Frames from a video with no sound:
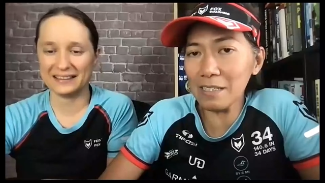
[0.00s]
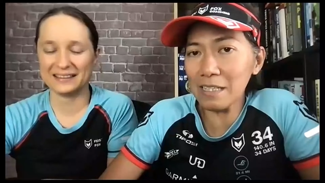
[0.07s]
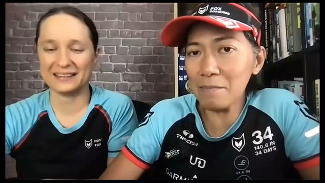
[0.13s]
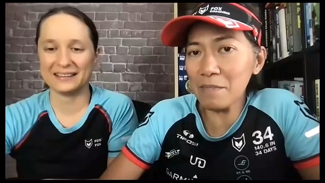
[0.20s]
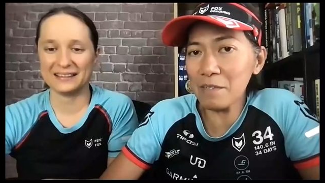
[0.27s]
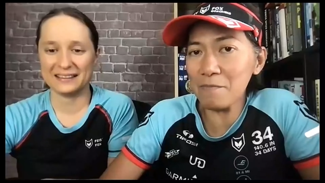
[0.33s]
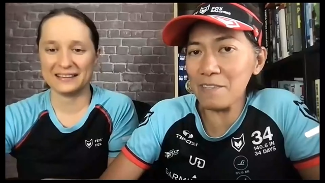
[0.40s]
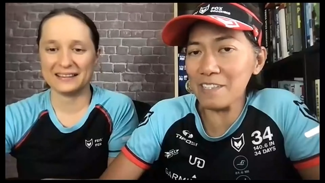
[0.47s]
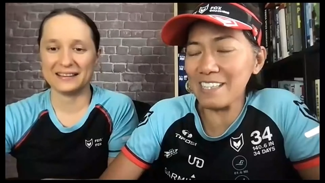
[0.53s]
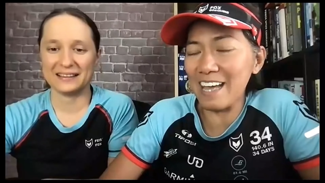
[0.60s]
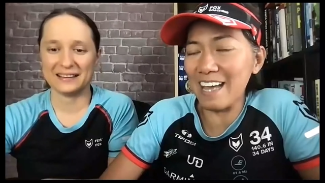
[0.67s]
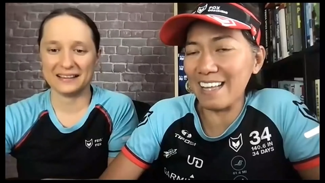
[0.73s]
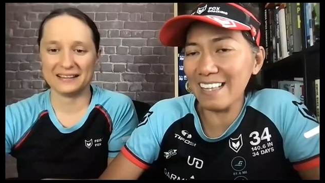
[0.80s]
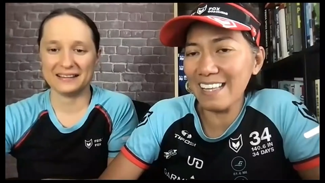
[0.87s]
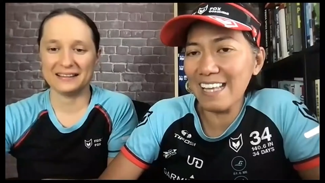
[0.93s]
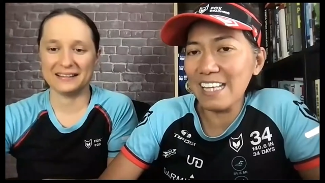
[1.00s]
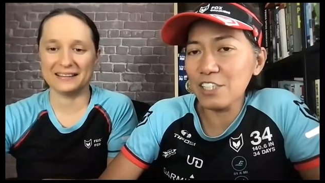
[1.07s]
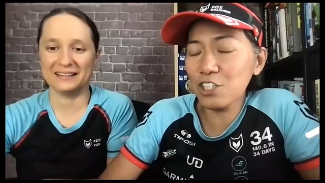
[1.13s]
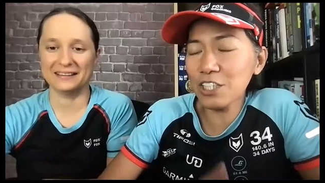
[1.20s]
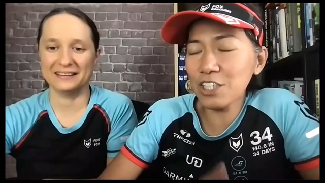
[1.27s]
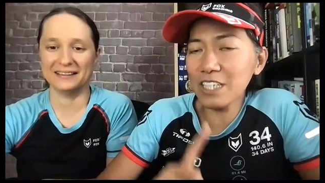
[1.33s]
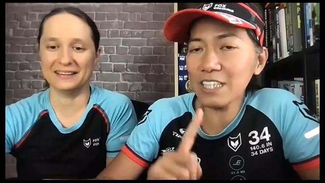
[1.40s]
Speaker 1: uh, let me repeat that
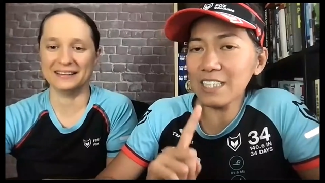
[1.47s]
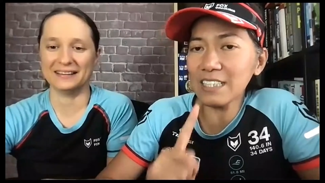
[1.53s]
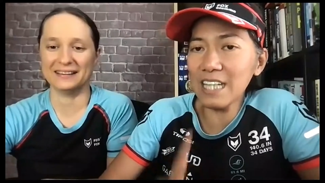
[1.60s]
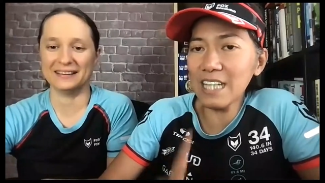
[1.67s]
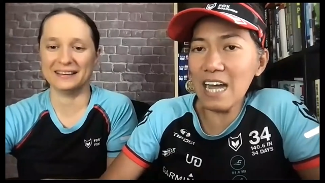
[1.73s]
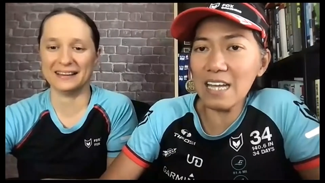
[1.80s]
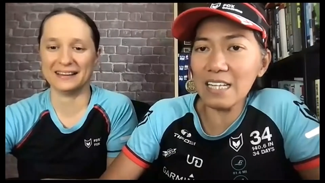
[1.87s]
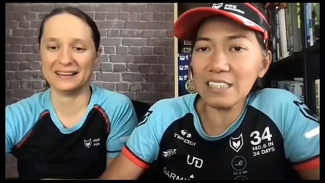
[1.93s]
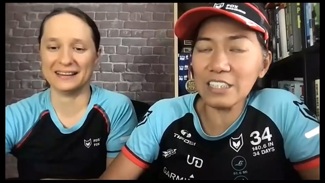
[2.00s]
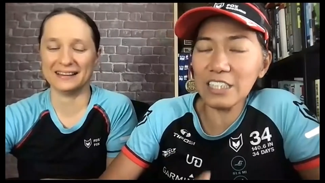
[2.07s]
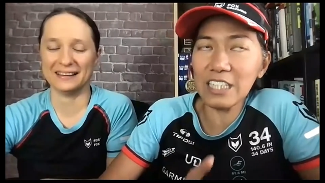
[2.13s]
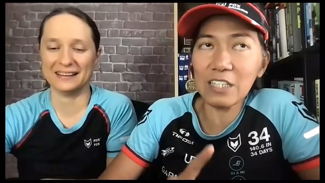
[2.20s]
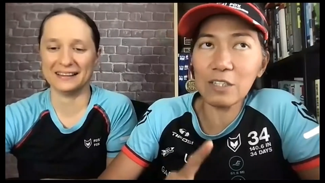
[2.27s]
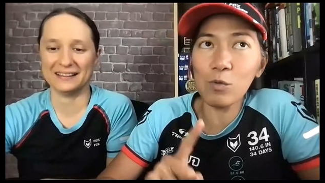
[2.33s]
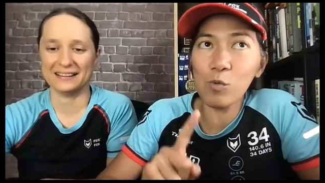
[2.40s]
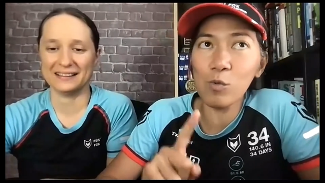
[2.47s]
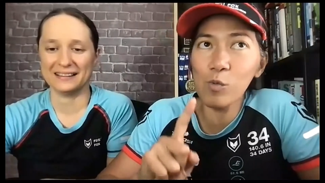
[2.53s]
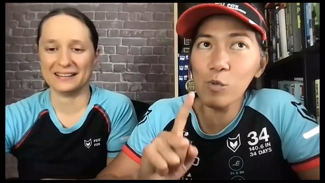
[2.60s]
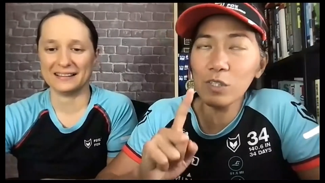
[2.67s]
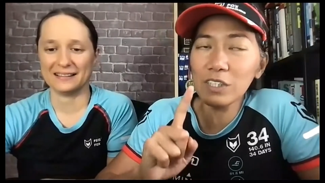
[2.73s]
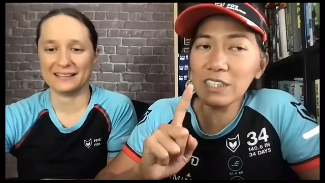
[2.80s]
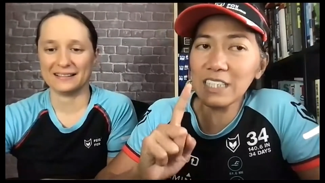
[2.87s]
she did not she
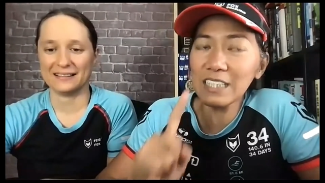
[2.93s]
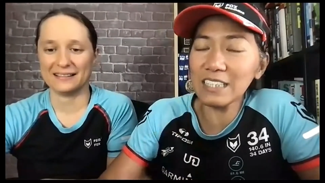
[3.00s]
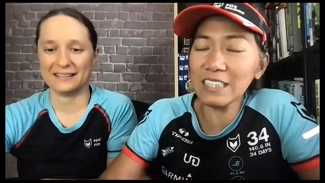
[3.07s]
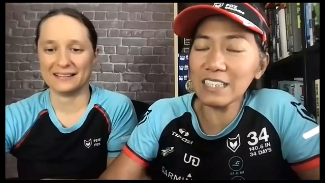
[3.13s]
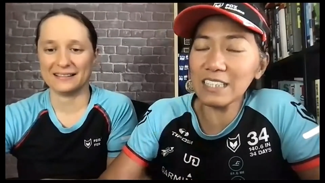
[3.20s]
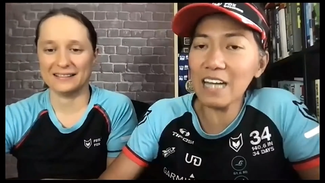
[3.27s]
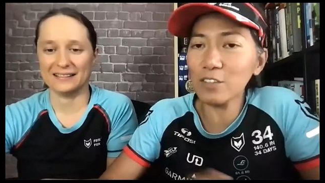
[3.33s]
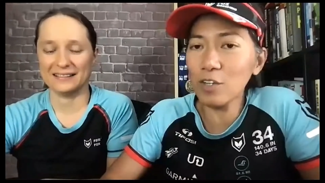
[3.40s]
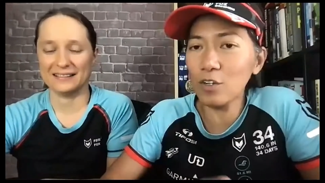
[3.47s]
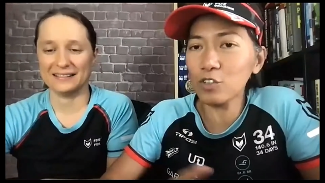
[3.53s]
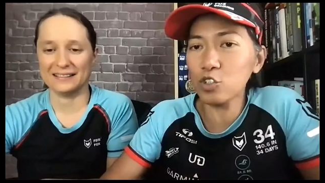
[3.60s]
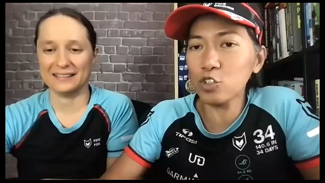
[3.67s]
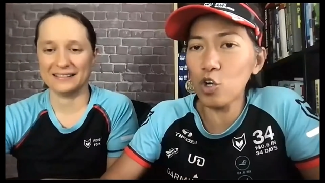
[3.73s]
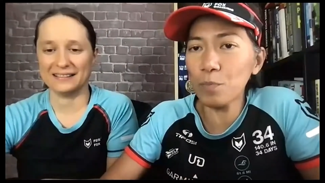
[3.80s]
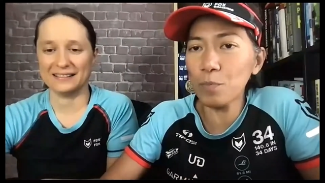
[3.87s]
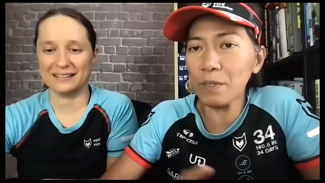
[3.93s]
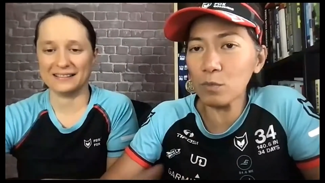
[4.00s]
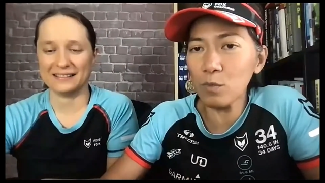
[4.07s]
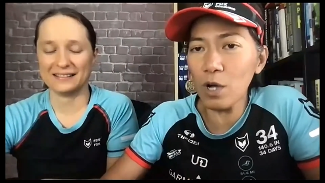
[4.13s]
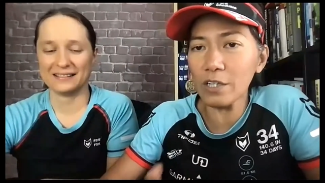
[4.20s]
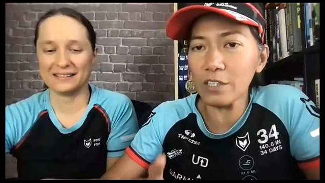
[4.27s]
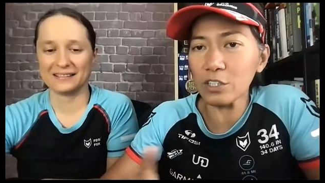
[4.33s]
did not go to open
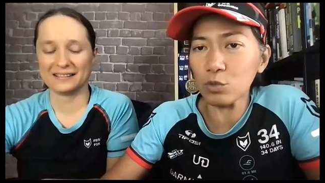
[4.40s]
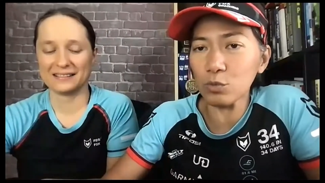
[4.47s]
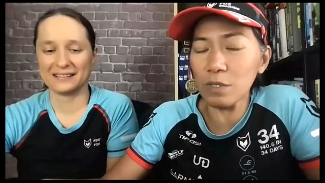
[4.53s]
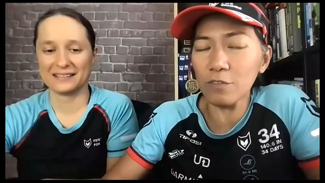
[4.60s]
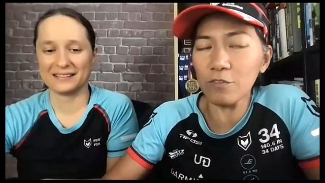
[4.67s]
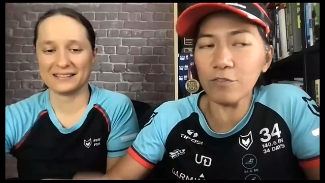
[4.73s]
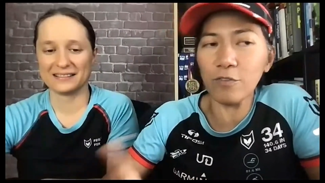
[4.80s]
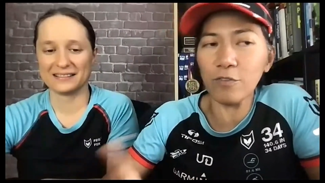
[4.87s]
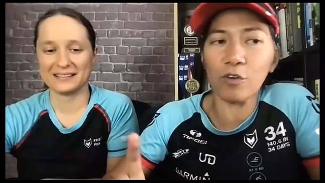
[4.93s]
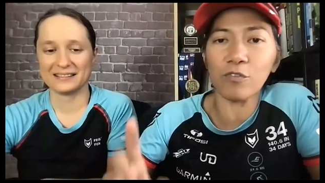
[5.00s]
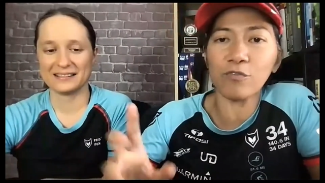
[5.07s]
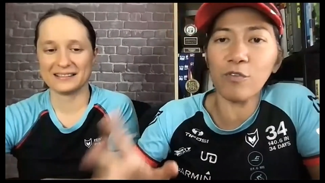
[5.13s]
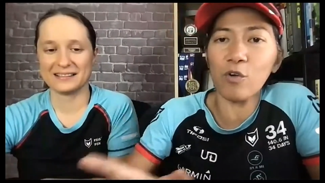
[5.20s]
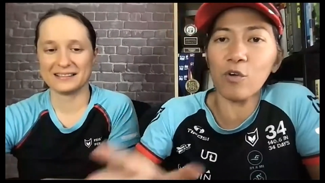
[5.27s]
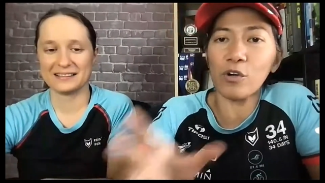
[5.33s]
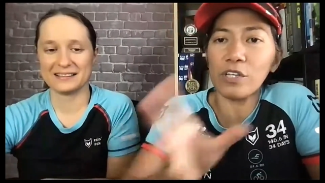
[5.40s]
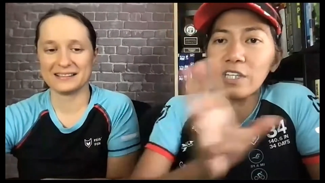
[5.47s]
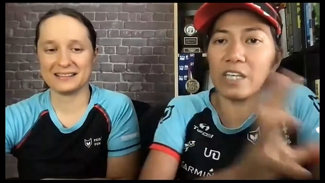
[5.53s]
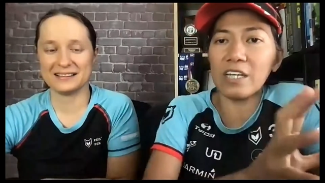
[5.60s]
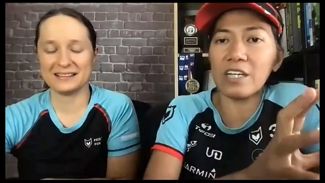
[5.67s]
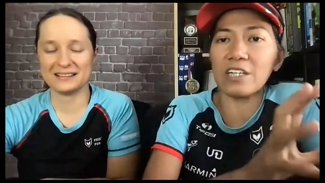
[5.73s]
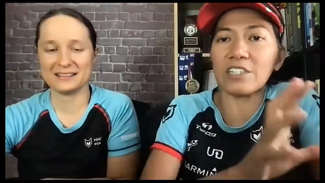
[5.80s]
water swim for four
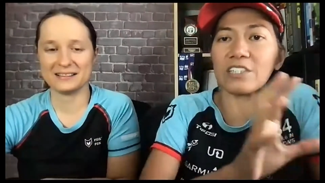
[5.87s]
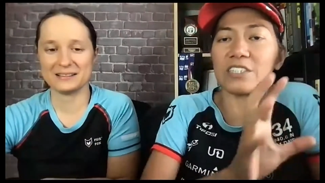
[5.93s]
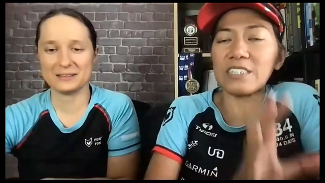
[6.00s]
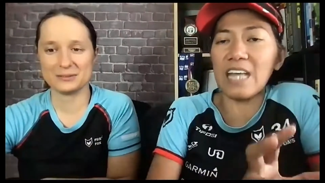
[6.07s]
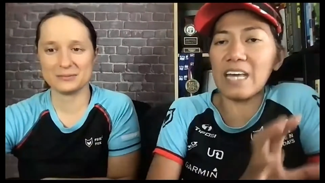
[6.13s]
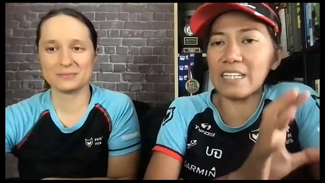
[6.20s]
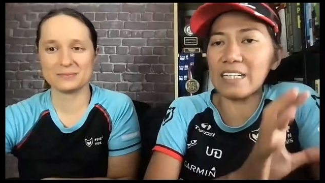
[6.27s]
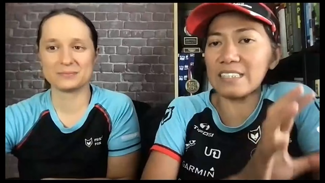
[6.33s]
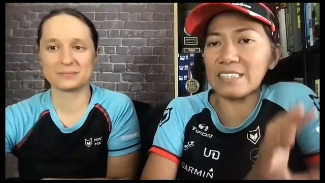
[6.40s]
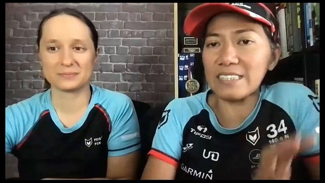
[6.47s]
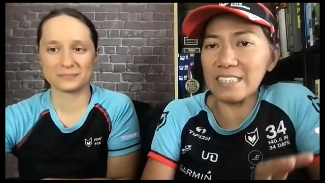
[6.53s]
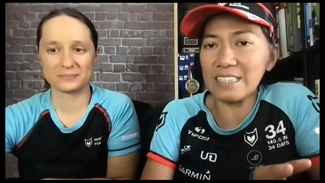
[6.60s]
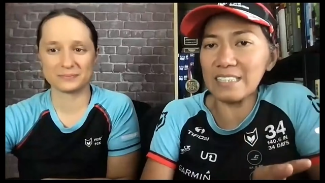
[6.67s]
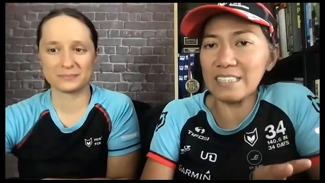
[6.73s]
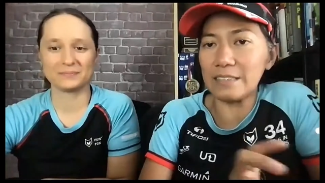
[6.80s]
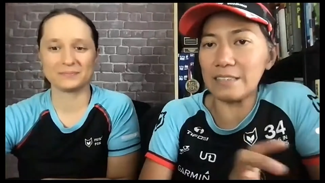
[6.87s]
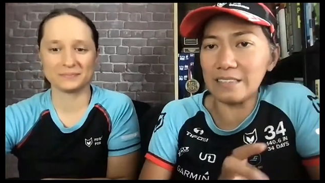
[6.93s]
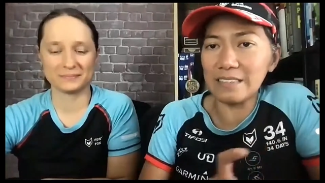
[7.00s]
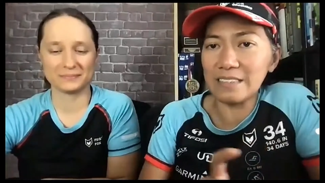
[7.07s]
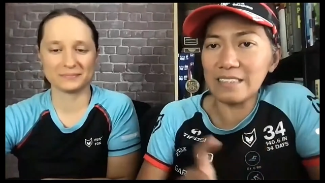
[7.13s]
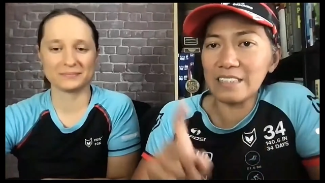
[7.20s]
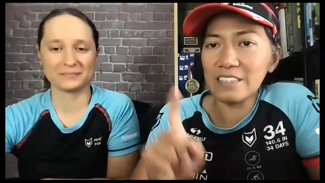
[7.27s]
years not until
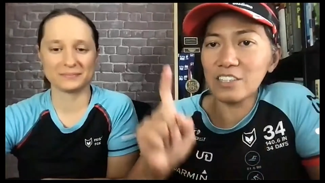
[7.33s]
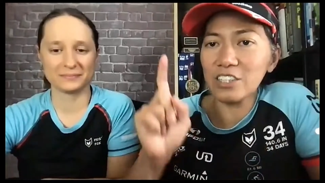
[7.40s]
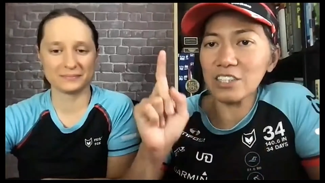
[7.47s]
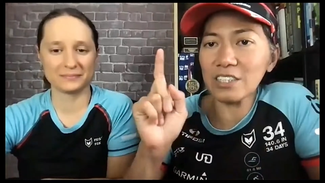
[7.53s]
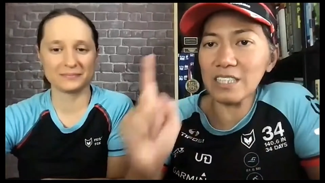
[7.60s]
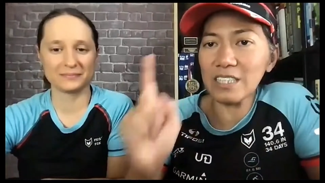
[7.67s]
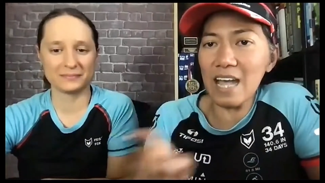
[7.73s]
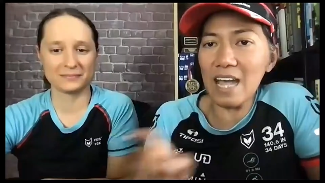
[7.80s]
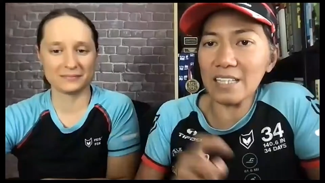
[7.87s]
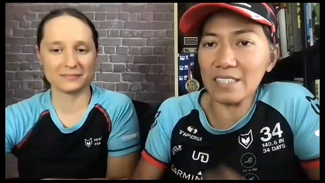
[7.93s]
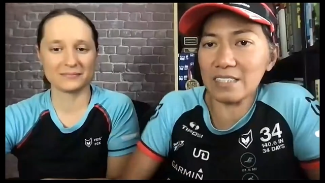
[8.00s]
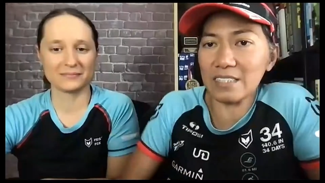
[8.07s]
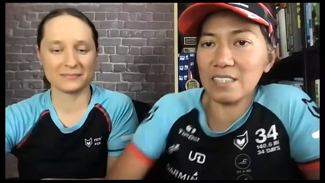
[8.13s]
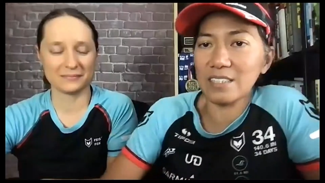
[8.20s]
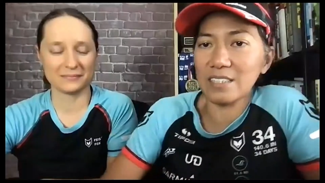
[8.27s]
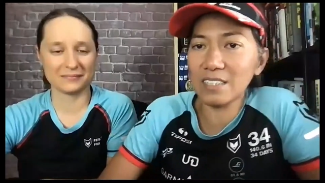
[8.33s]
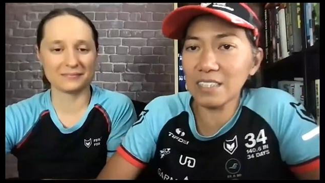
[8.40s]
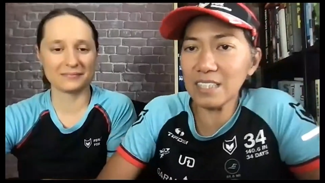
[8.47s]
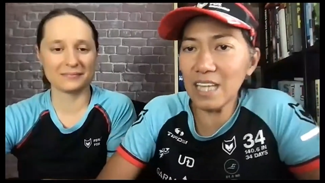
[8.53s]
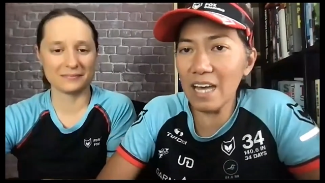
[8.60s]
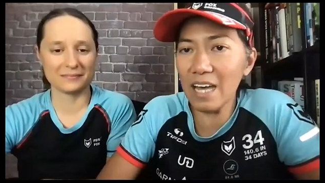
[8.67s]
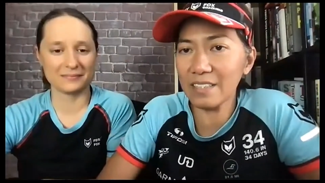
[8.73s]
just last
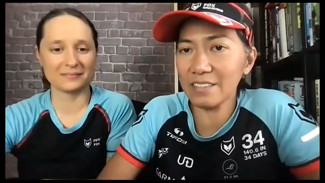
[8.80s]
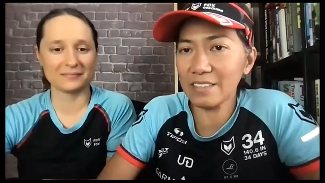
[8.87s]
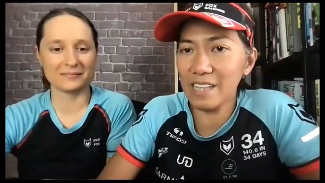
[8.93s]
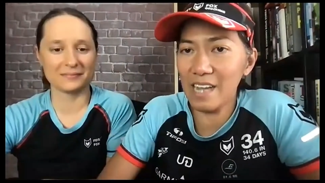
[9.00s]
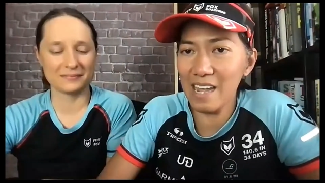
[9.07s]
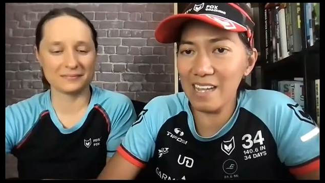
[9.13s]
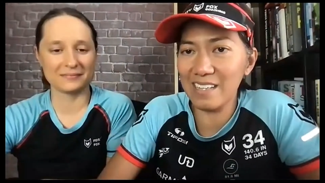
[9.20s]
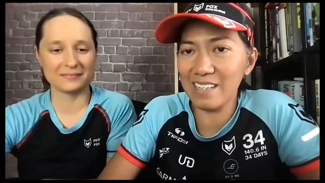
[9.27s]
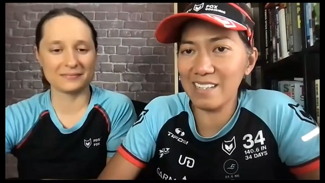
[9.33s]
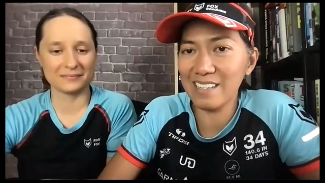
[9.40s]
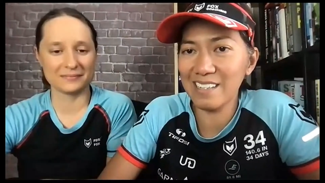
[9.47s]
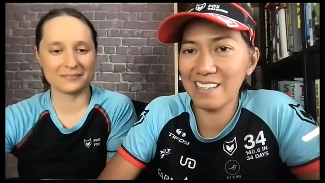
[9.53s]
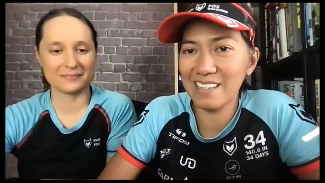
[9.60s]
saturday